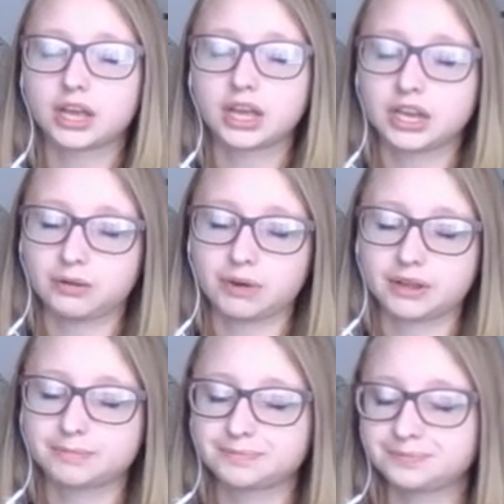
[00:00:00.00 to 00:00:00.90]
Anyway,
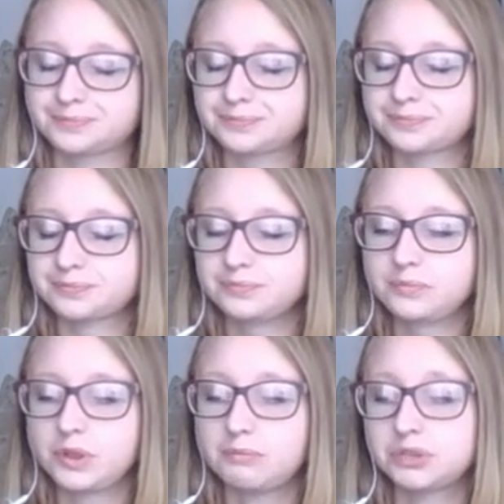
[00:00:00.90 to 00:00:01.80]

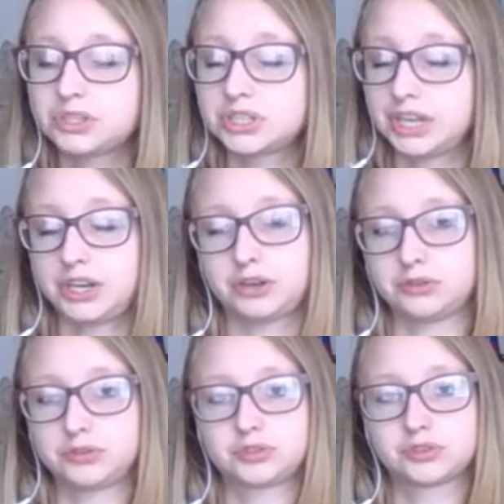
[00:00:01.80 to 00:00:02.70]

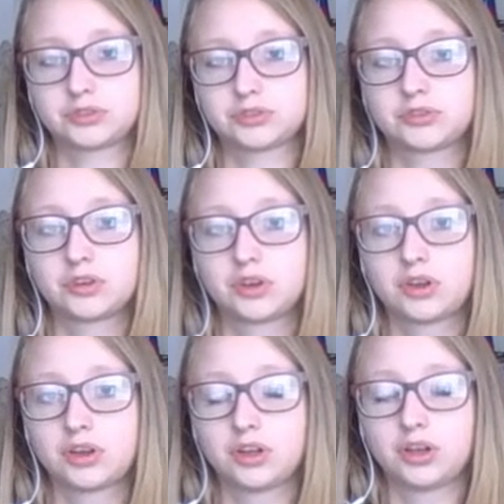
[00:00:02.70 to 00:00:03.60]
mosquitoes
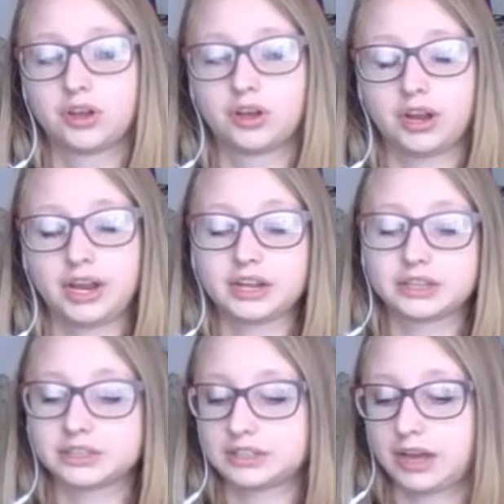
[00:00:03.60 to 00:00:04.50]
and
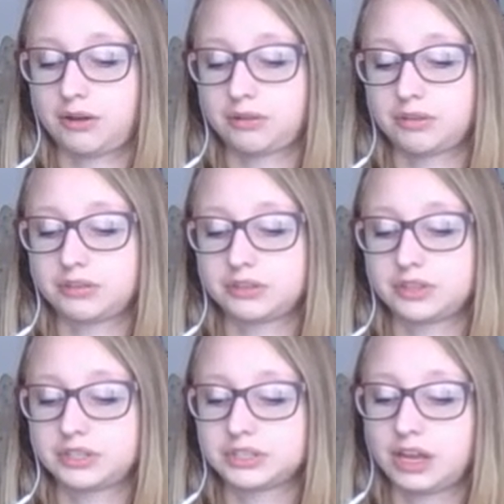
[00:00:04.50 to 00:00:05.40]
the South.
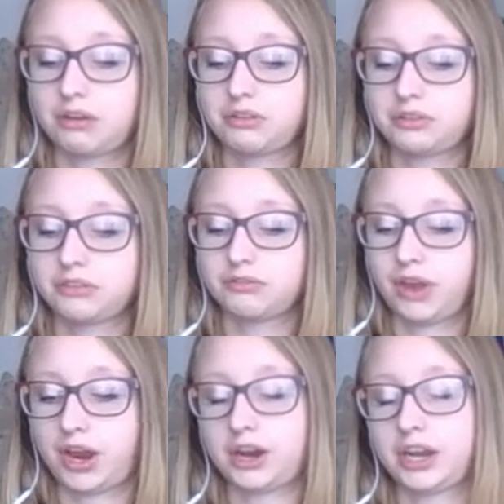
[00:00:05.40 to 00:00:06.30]
The South is
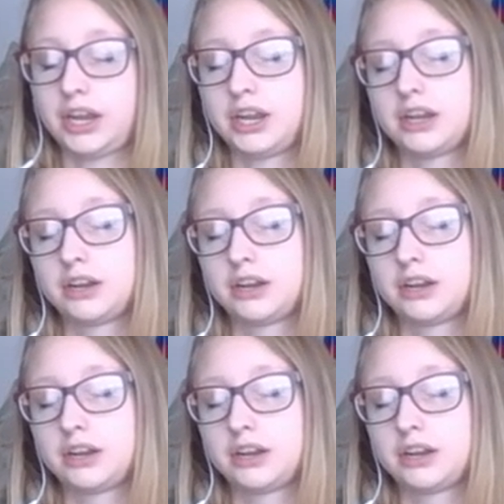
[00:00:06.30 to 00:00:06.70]
very